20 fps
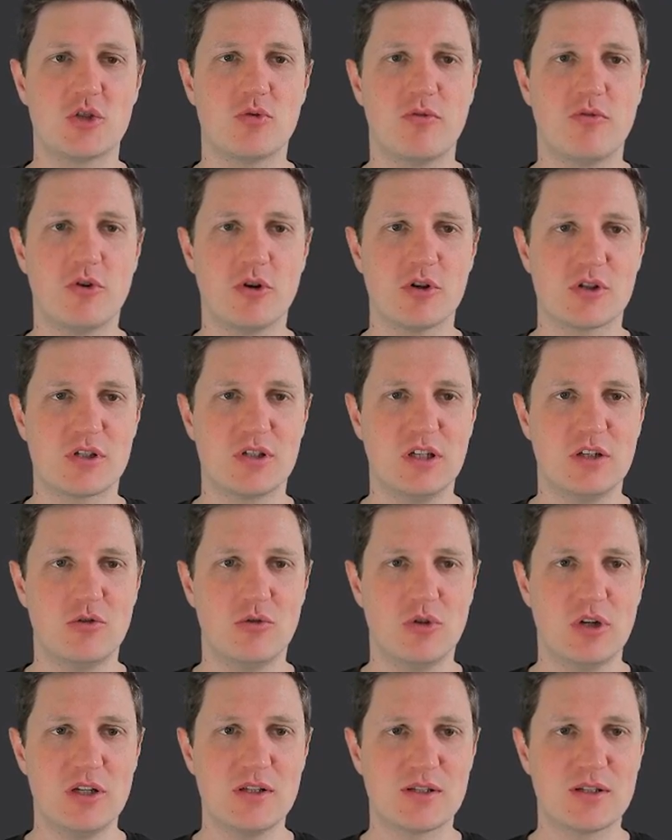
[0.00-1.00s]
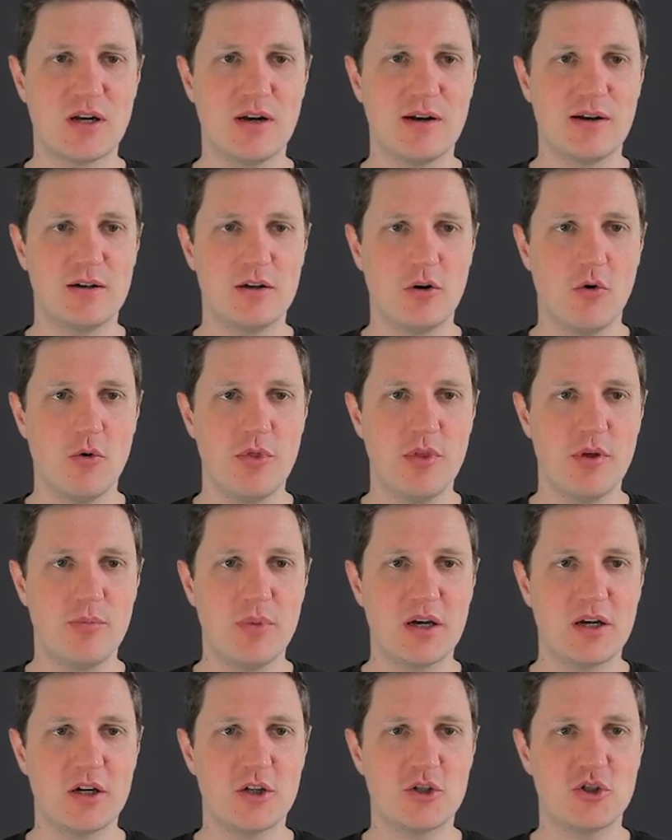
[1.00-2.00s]
we first need to install and load the
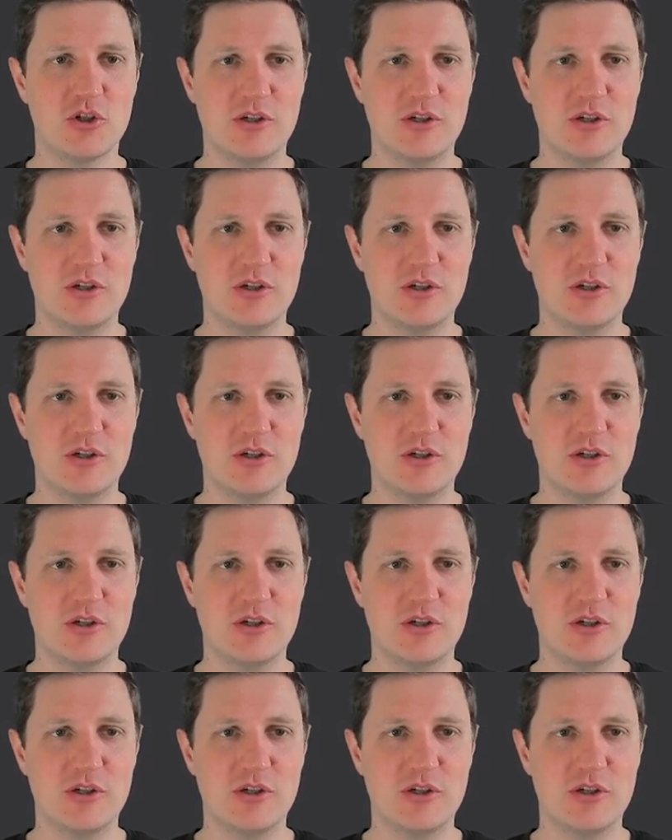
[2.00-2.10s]
package,